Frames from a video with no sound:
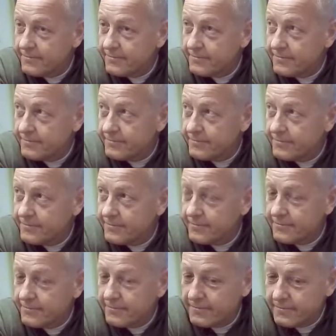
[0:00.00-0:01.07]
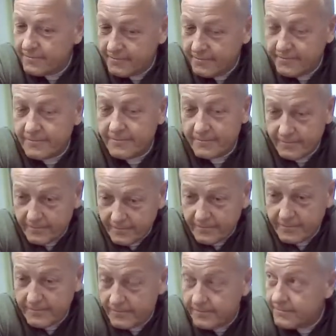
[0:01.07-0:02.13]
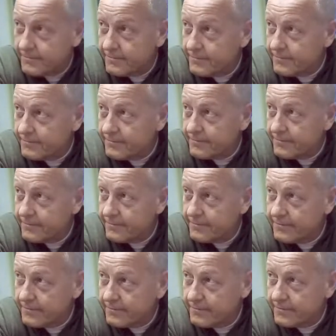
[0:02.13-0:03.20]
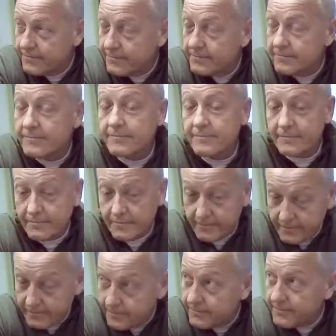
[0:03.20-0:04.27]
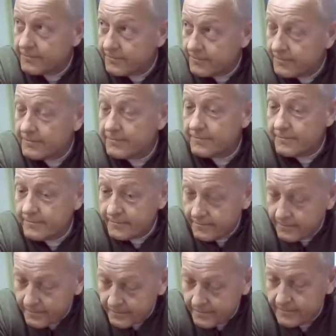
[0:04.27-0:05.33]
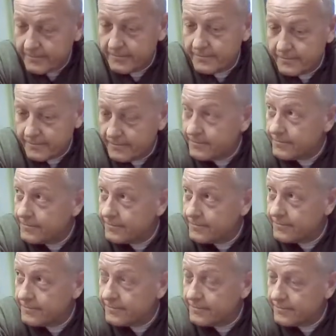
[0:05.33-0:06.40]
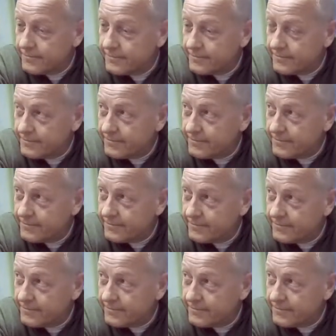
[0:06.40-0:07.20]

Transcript: The person shown says nothing.